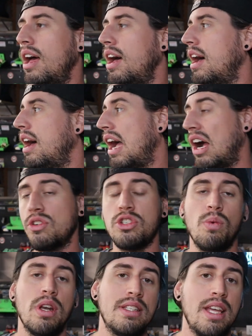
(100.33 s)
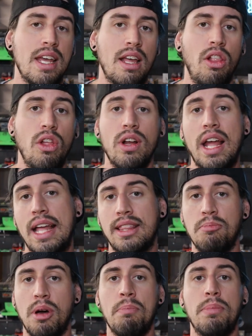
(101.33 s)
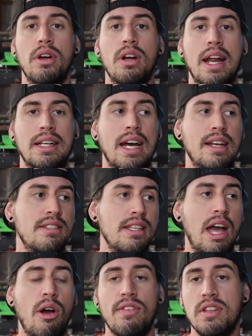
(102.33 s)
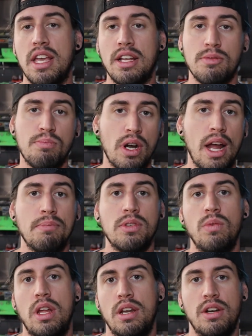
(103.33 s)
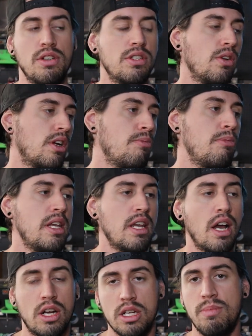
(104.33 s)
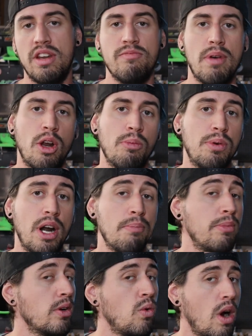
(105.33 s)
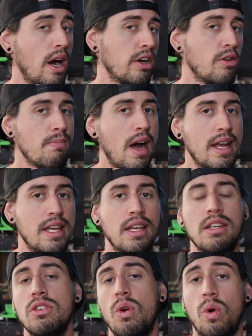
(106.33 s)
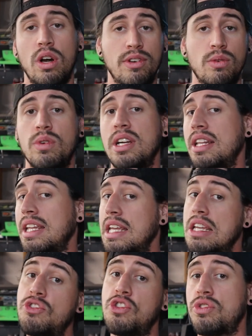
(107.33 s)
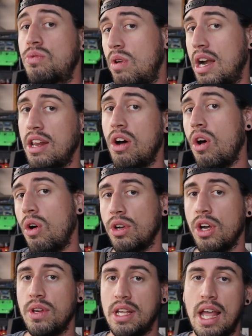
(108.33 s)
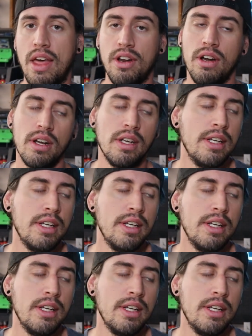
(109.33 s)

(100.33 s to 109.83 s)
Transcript: I also want to take a look at the bumper and kind of see how everything's prepped, whether there's still going to be a good bit of metal prep required on my end, or if it really is just ready to all go together.